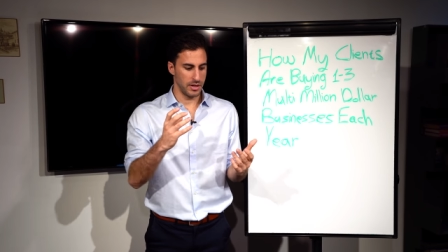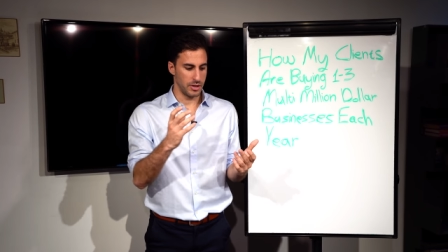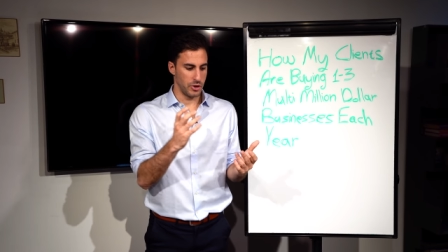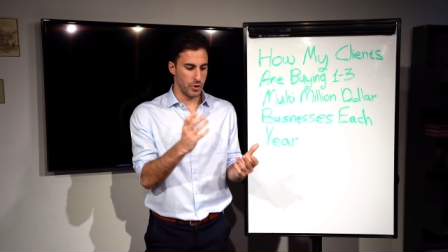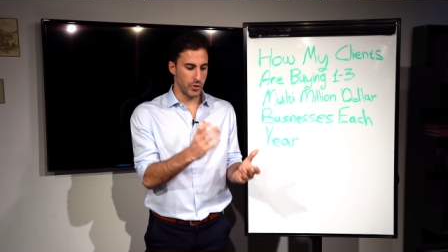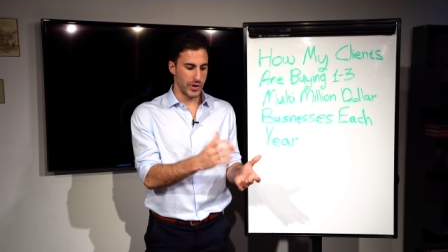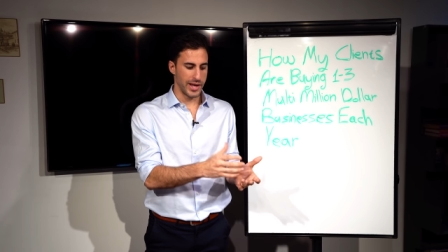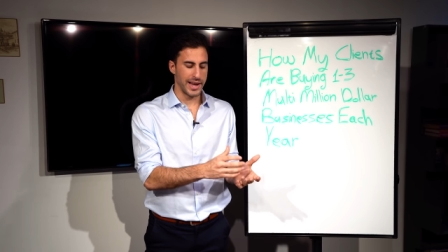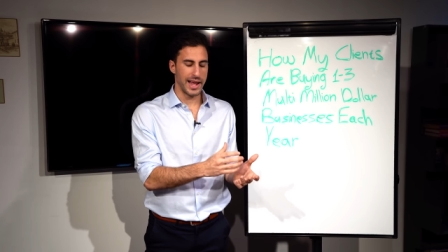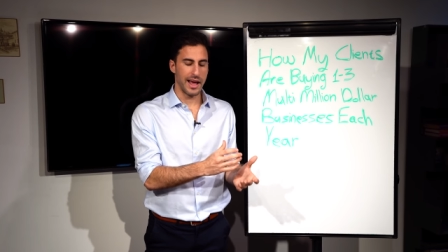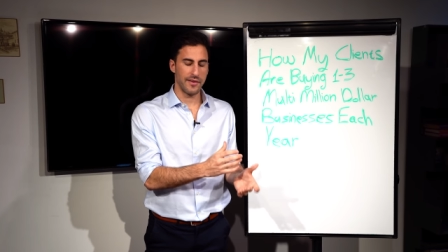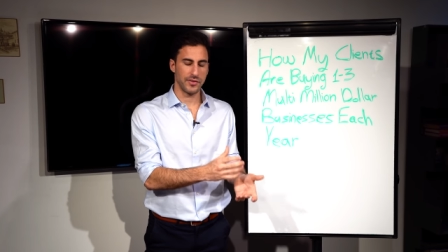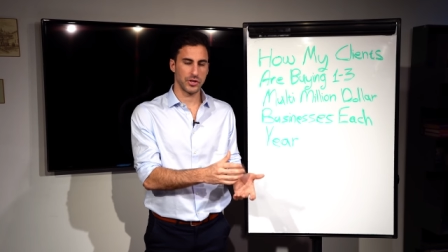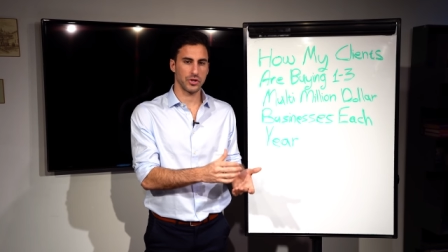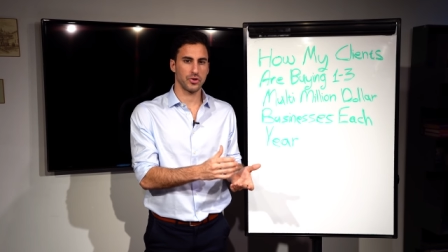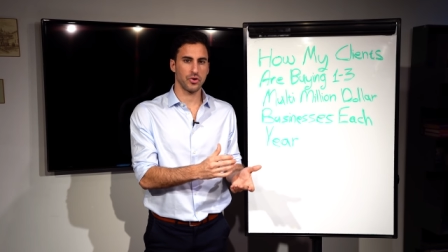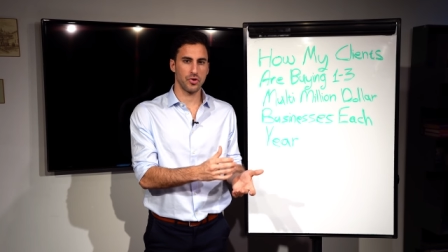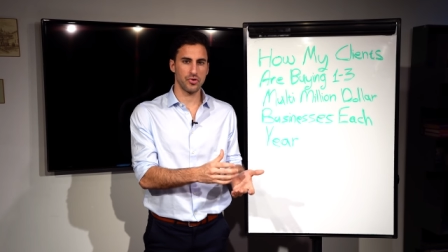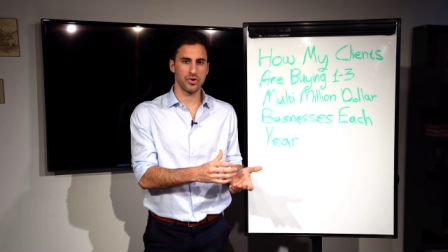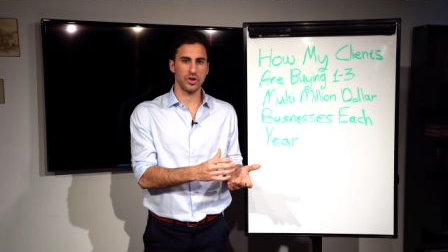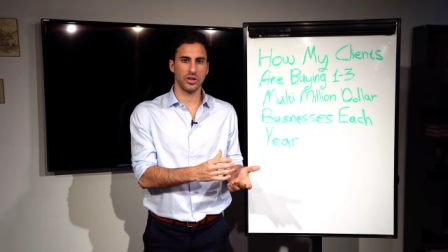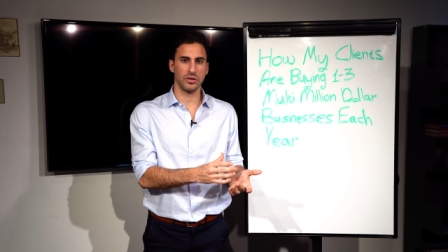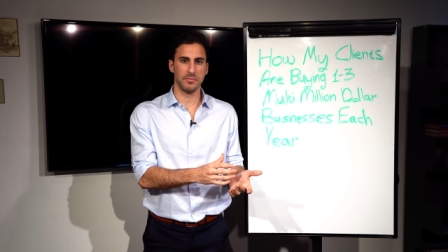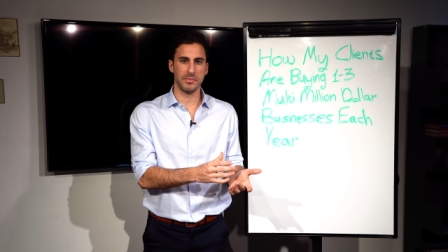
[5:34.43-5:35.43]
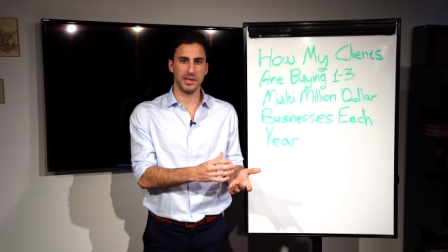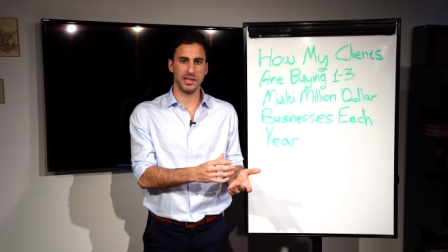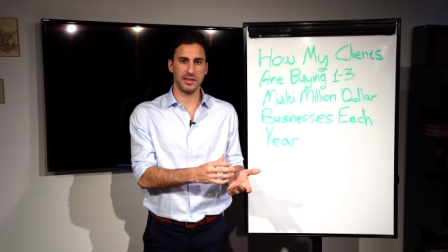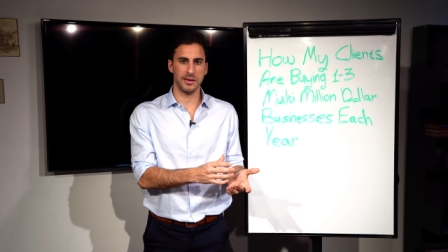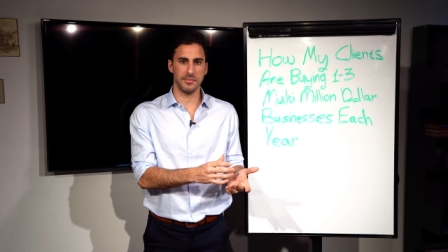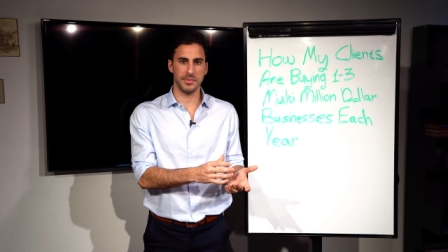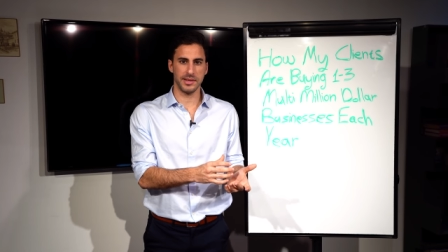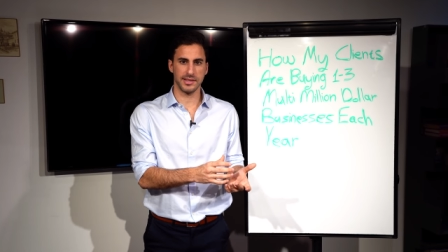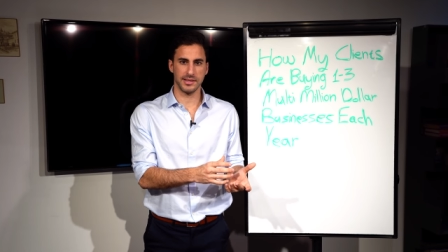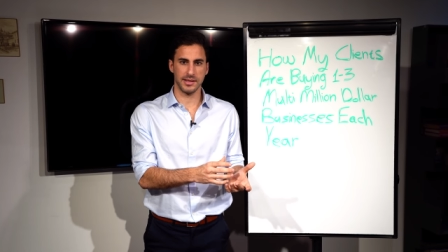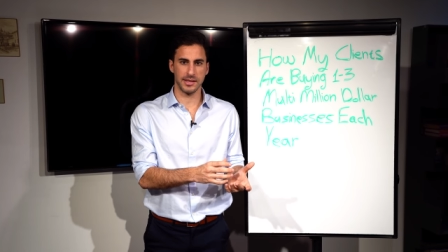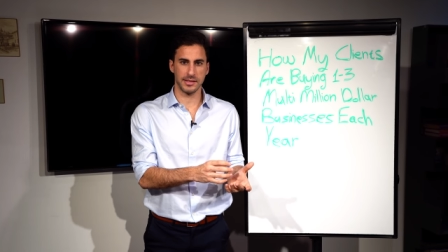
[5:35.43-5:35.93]
You can have a social media
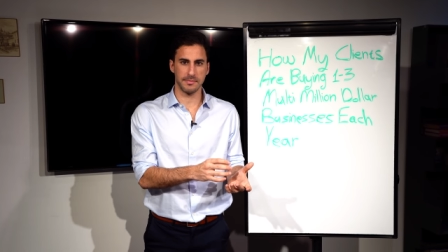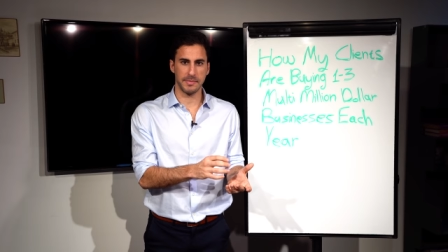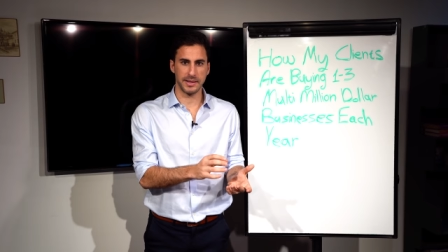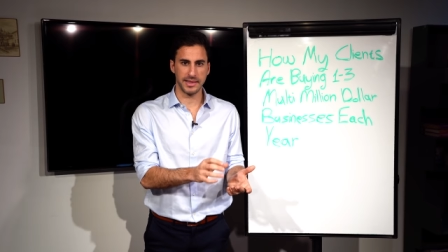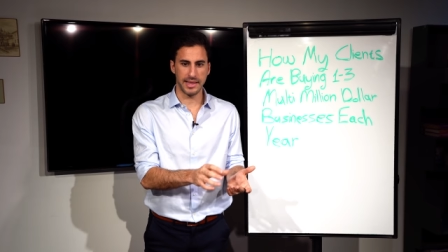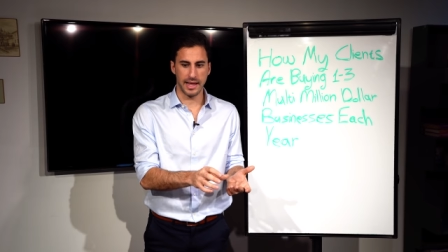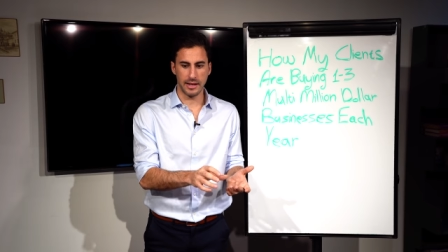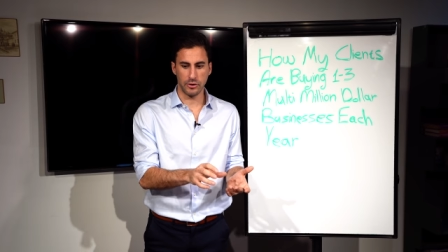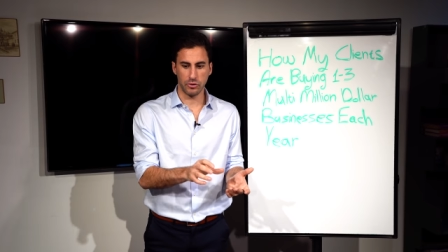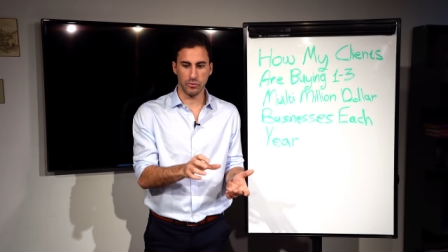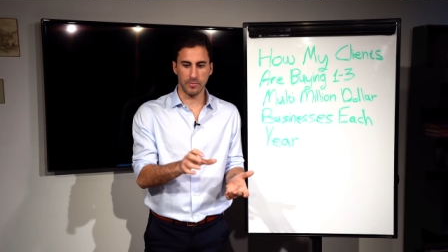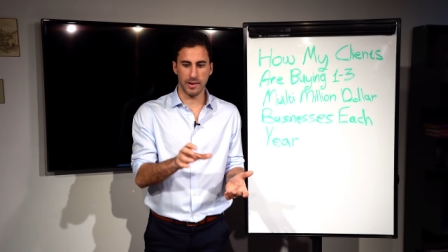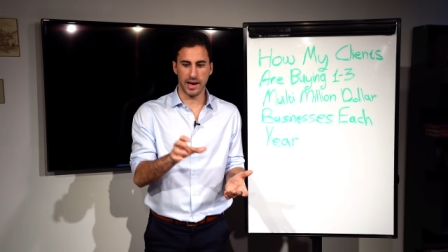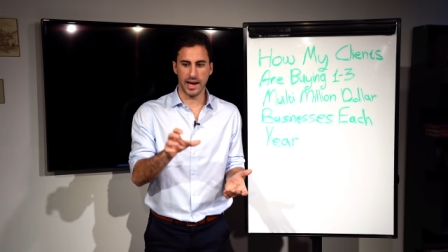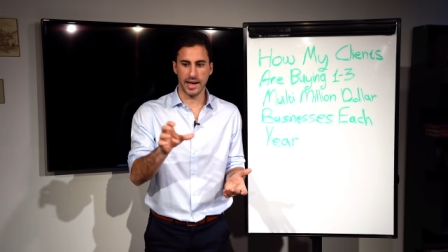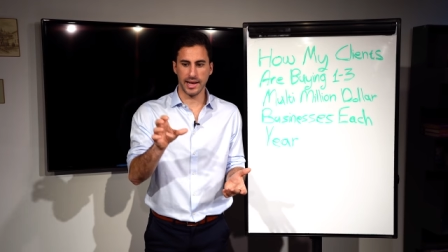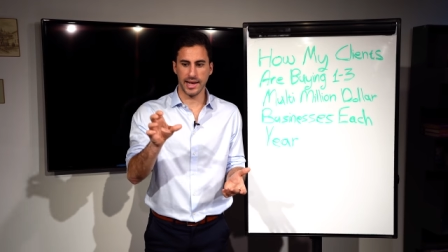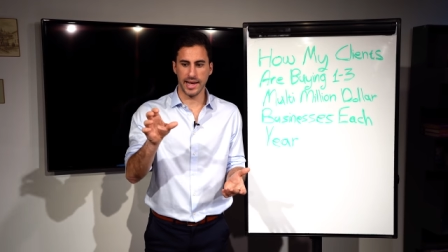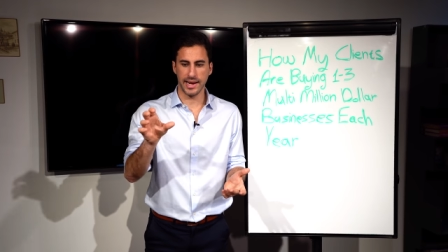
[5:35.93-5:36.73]
business, but then to buy